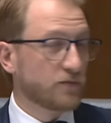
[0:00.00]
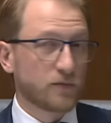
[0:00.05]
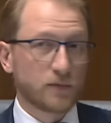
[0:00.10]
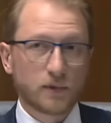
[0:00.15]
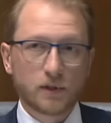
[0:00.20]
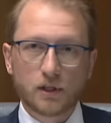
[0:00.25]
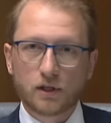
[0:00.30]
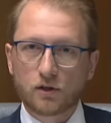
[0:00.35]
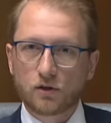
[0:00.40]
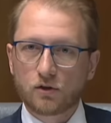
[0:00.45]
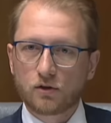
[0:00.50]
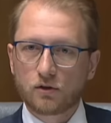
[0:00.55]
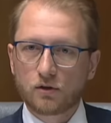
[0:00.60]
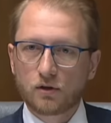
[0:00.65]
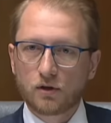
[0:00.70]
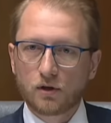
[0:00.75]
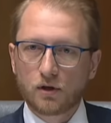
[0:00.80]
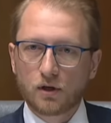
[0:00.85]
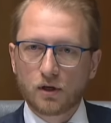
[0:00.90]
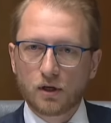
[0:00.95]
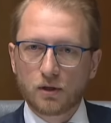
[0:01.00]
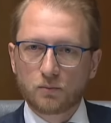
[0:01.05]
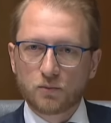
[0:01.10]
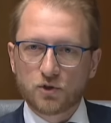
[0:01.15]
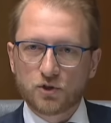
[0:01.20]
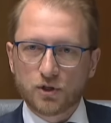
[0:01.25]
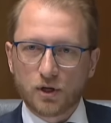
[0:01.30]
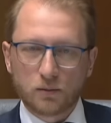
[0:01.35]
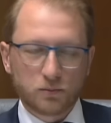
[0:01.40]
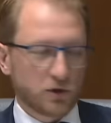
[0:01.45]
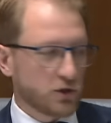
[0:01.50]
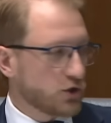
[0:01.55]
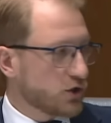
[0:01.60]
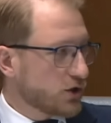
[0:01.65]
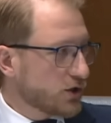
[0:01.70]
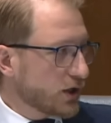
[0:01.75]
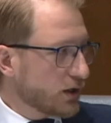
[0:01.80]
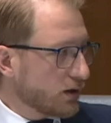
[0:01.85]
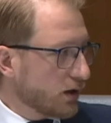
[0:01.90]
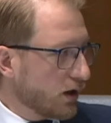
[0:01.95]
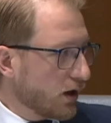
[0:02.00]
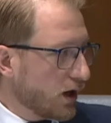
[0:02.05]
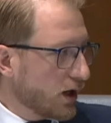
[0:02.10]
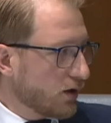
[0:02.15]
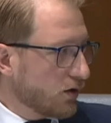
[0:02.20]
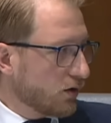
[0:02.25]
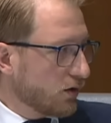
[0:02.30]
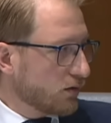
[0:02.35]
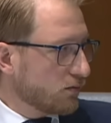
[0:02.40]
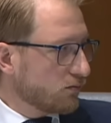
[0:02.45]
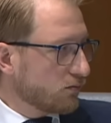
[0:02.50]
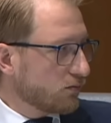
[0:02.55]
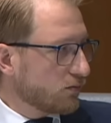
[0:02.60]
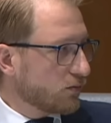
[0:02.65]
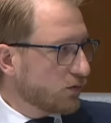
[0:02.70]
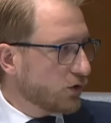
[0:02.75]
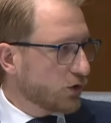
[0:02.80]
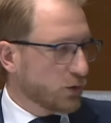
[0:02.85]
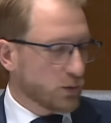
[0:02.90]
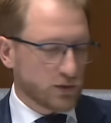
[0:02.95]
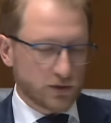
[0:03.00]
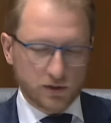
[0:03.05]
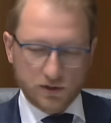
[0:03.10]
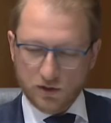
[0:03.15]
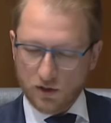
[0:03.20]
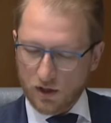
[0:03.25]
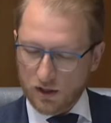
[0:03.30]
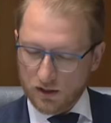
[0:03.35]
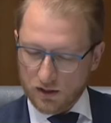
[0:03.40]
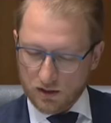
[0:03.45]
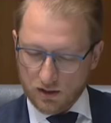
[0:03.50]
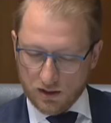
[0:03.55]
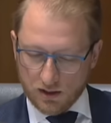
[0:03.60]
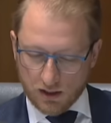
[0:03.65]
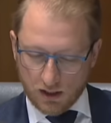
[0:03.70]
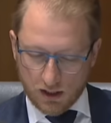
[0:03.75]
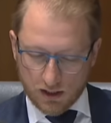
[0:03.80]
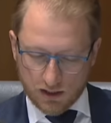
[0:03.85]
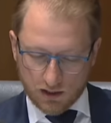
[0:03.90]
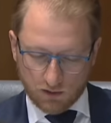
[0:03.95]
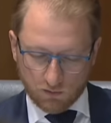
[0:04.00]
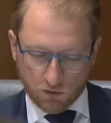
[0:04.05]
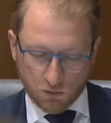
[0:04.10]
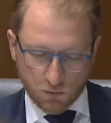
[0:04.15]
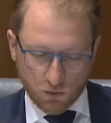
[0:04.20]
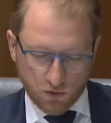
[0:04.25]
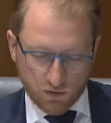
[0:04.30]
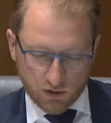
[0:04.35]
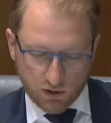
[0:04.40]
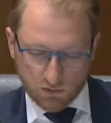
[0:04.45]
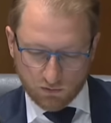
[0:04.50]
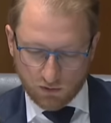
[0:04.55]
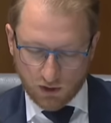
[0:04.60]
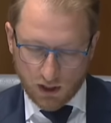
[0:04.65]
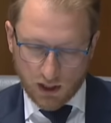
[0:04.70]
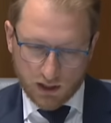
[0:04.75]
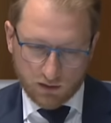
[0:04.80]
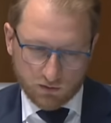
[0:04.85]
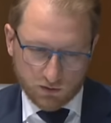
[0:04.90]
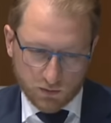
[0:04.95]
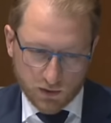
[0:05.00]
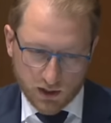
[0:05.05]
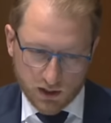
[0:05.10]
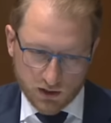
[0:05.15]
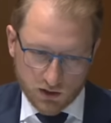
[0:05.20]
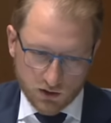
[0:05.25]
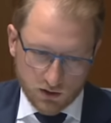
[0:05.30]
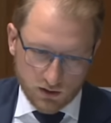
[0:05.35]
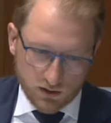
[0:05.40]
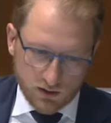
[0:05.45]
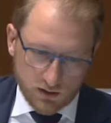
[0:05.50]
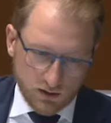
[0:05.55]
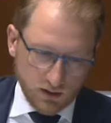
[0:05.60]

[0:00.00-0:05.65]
Thank you. Ms Sharp, could you shed light on who was assigned to this task of removing the flag from the headshots?